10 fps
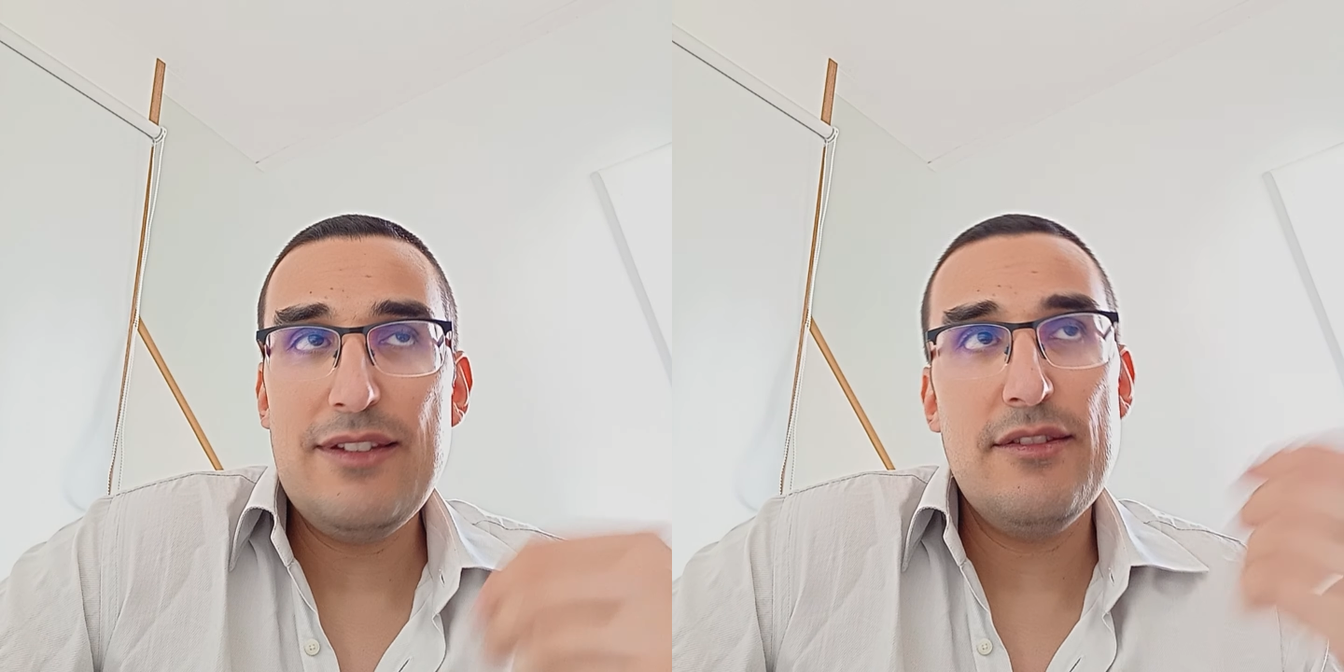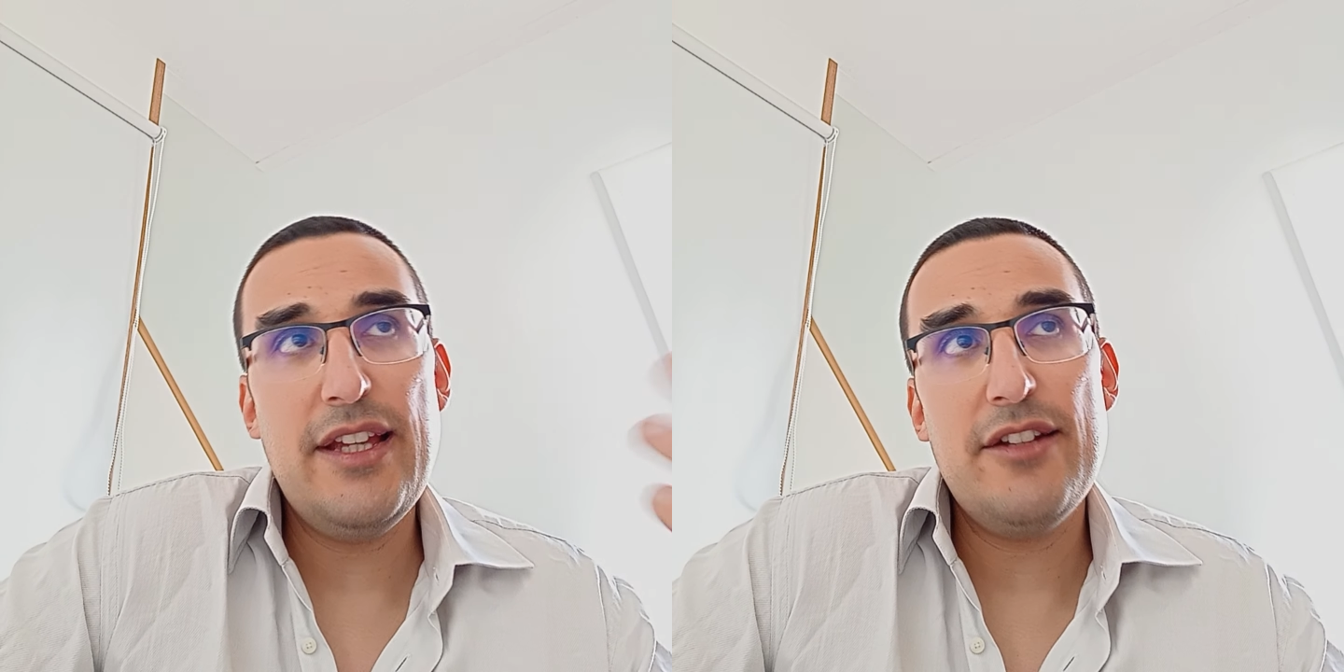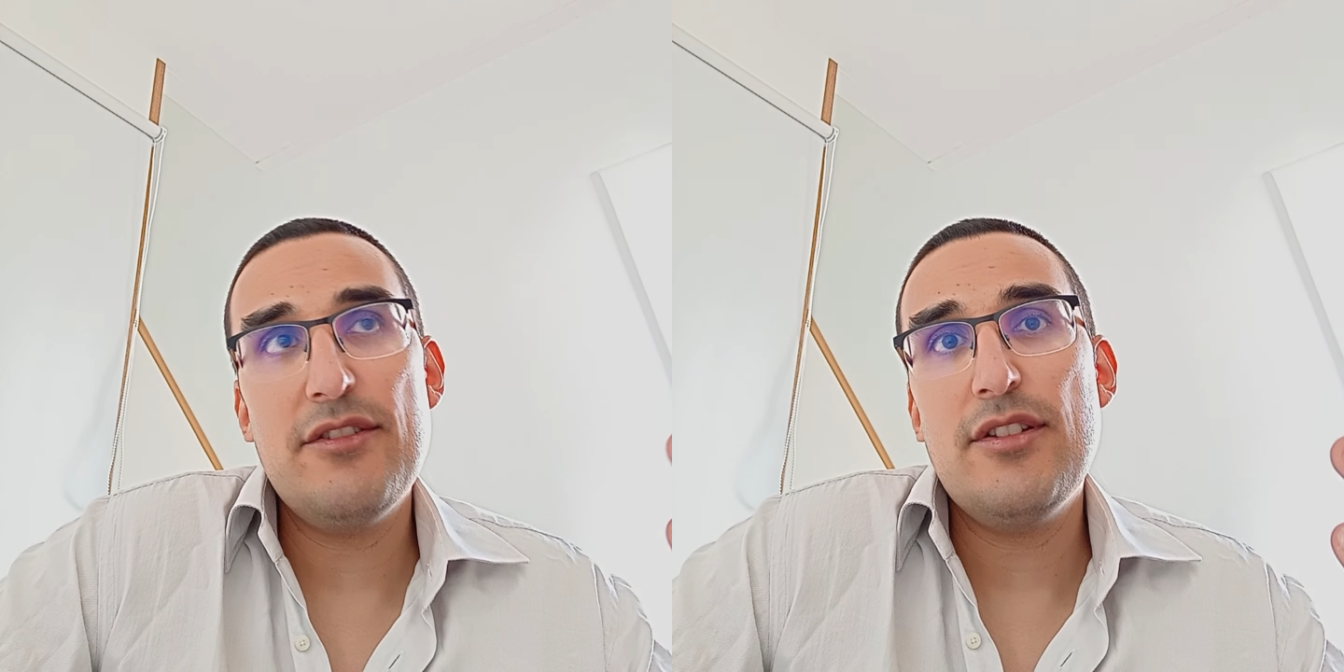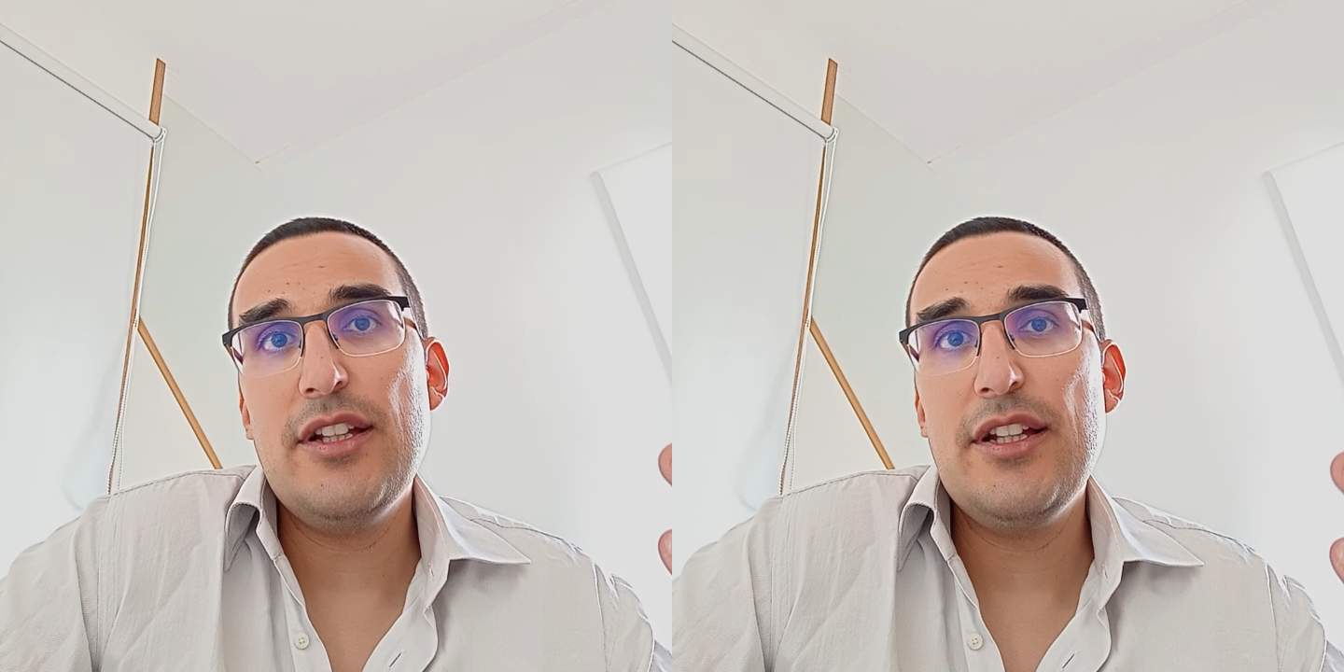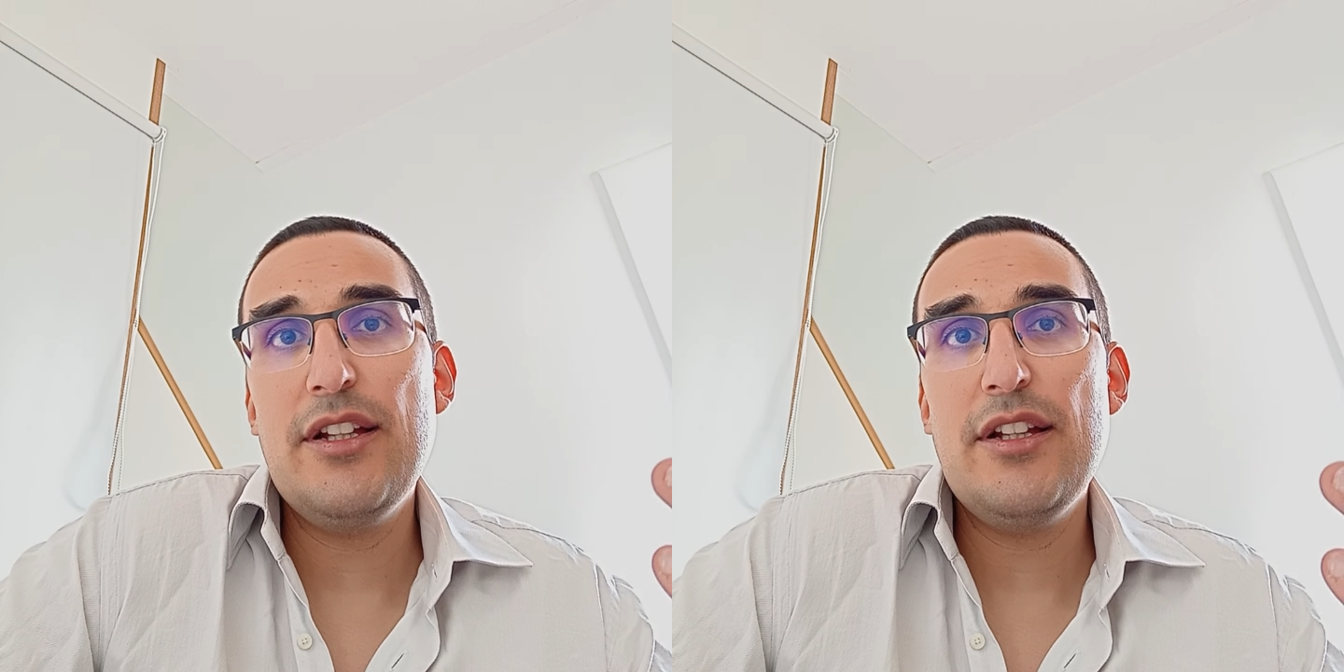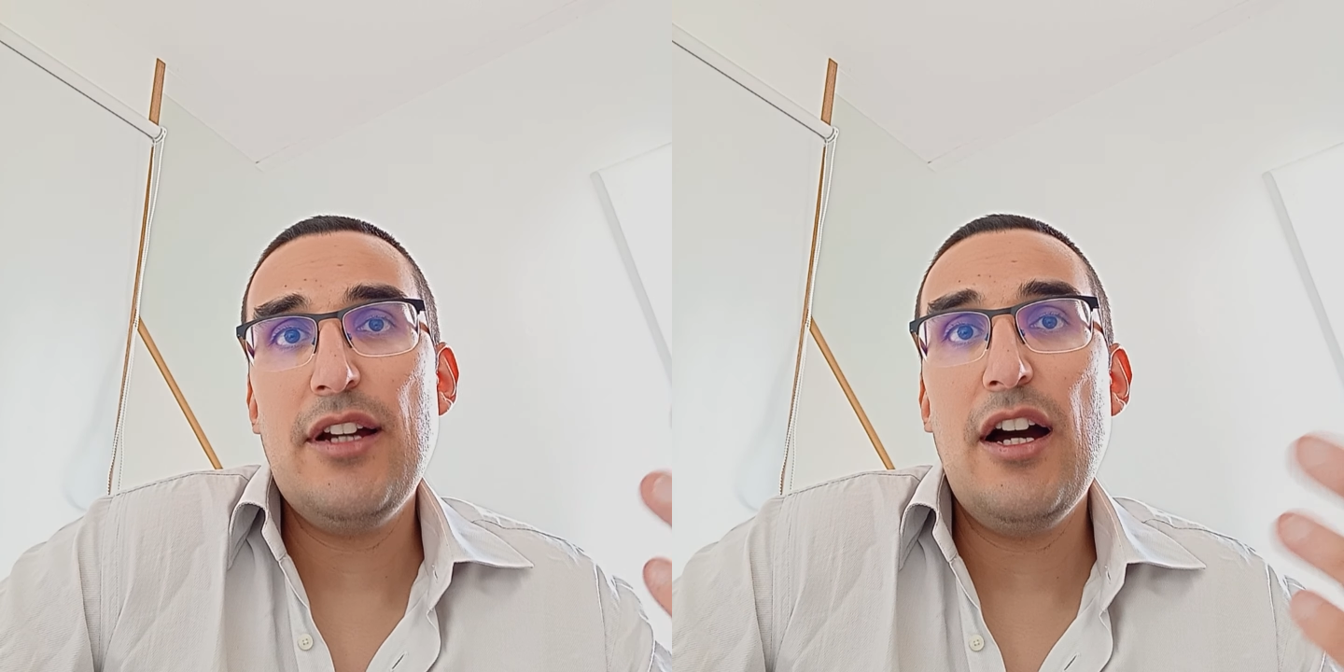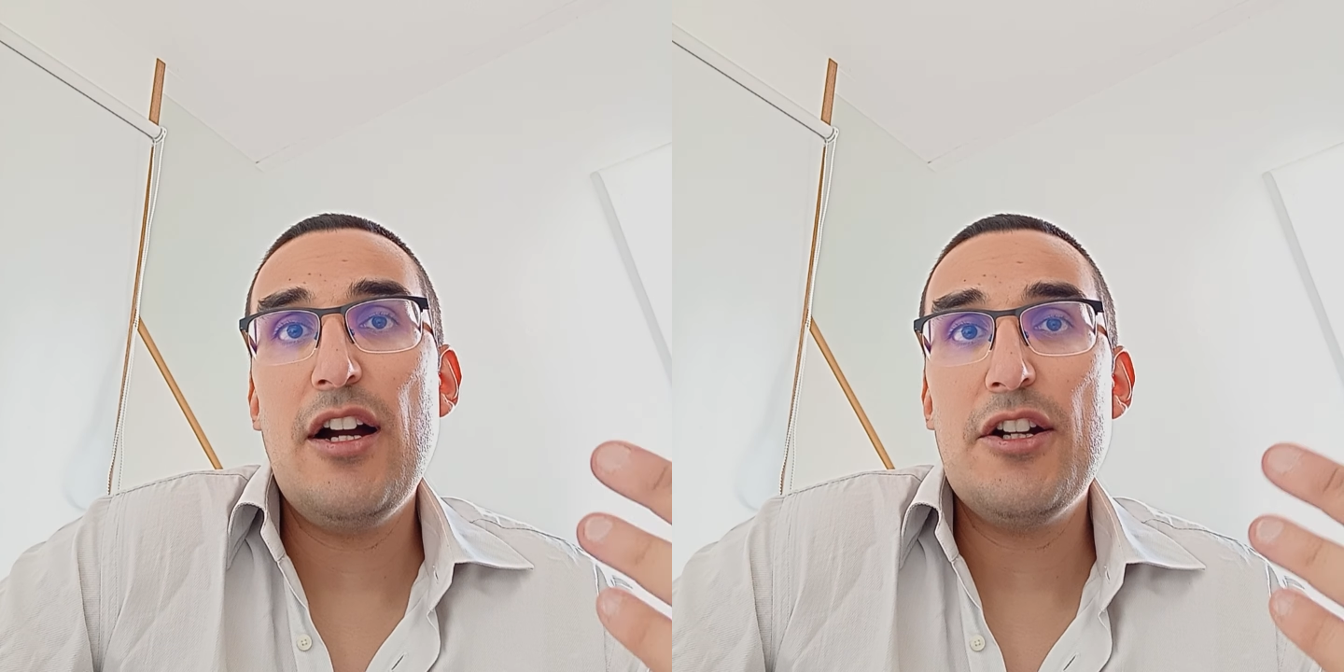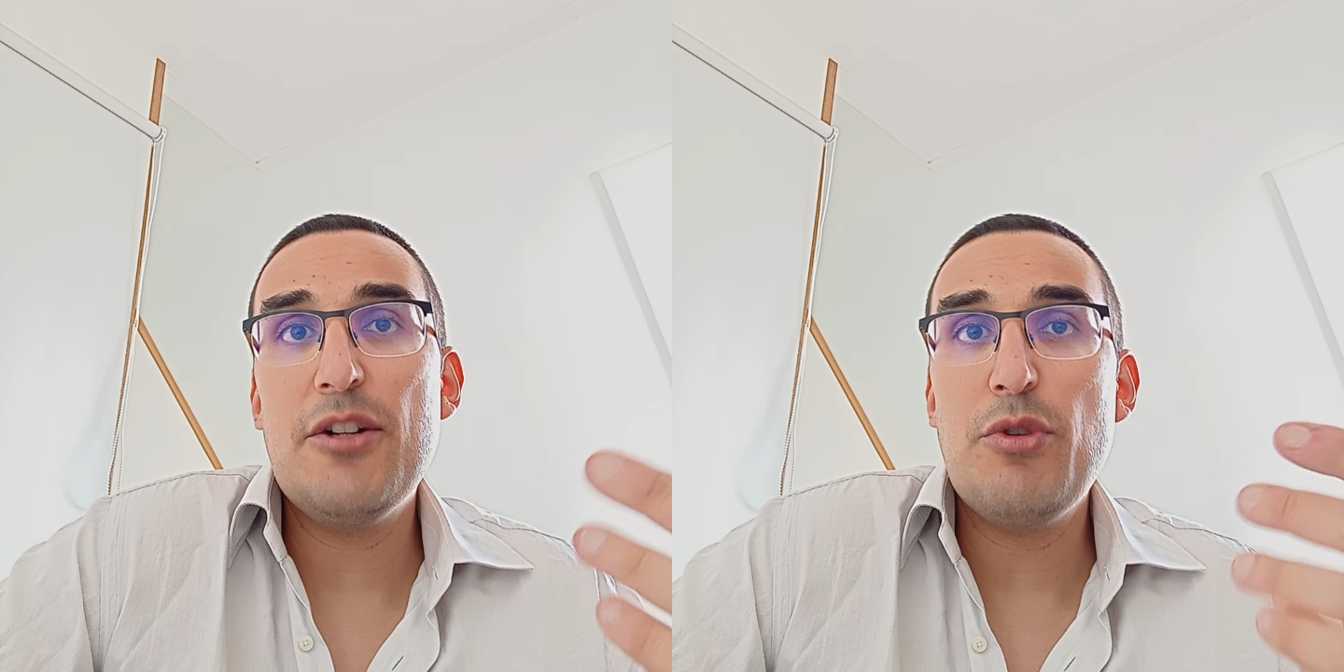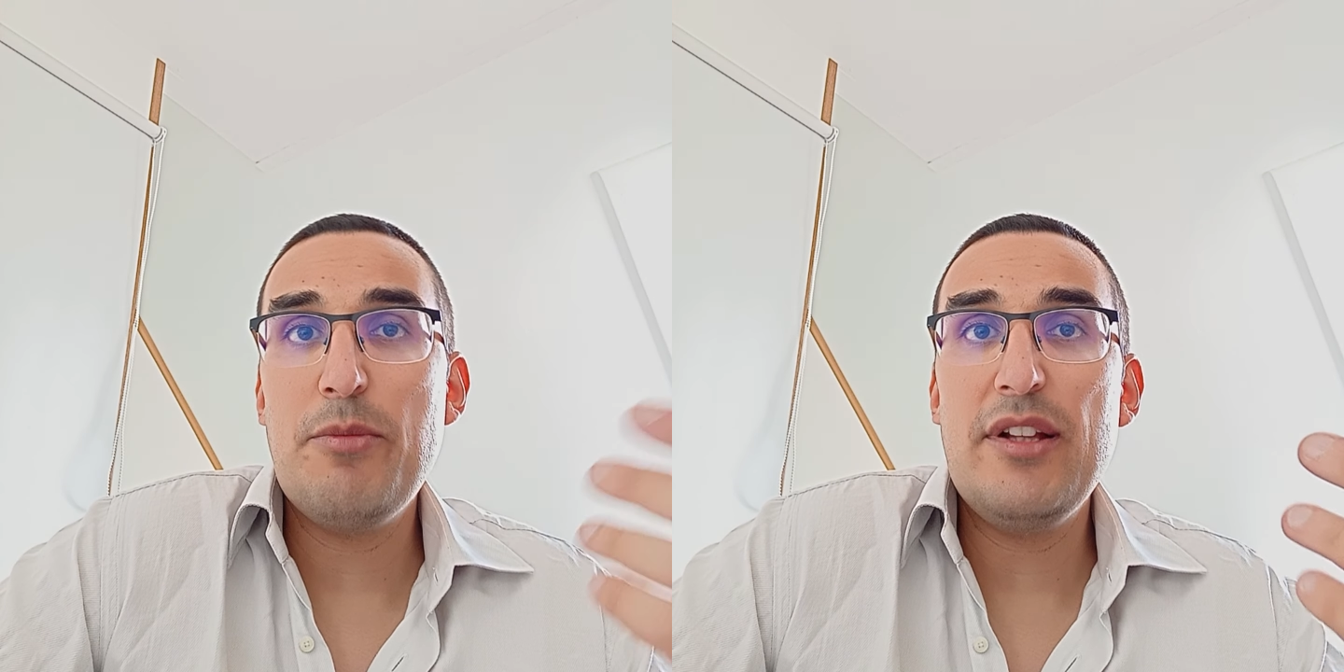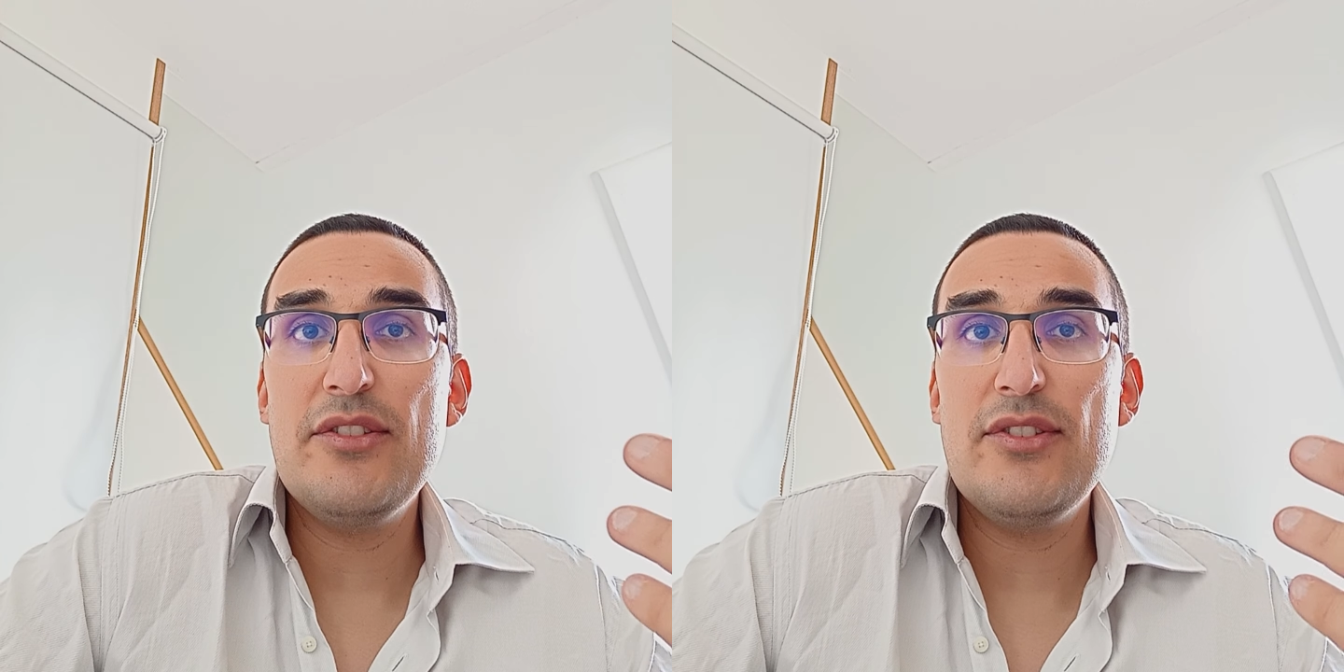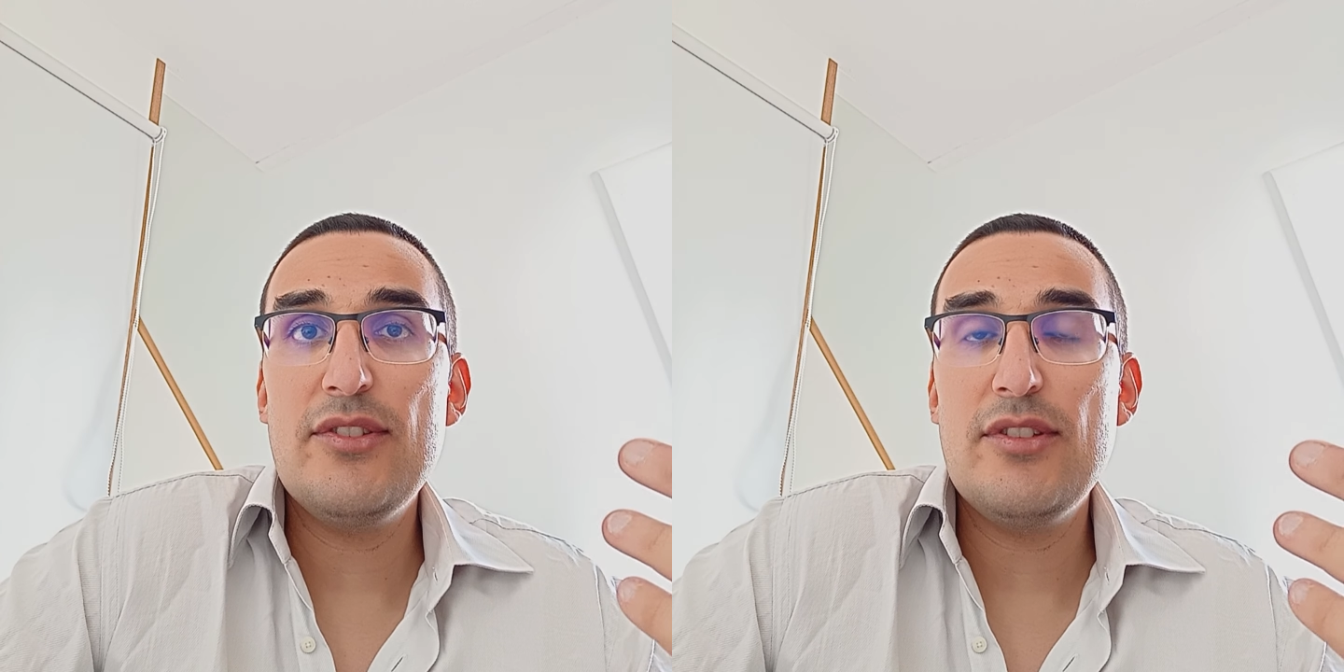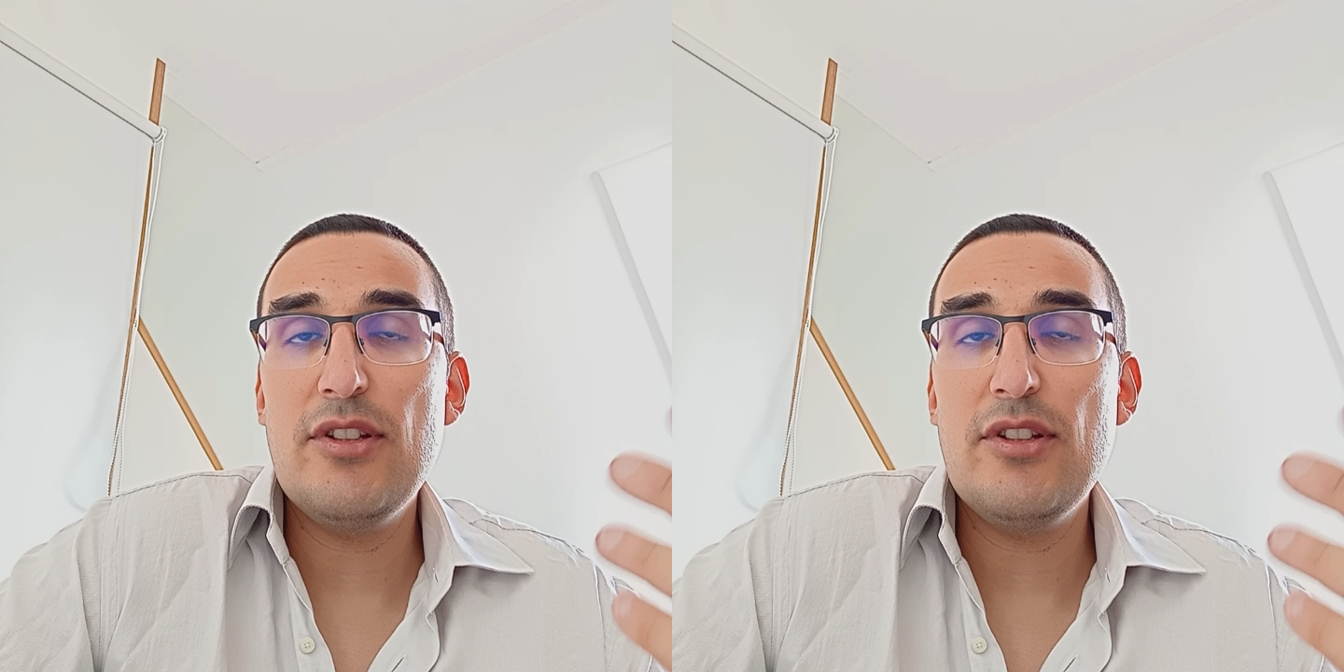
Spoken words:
then are rebalanced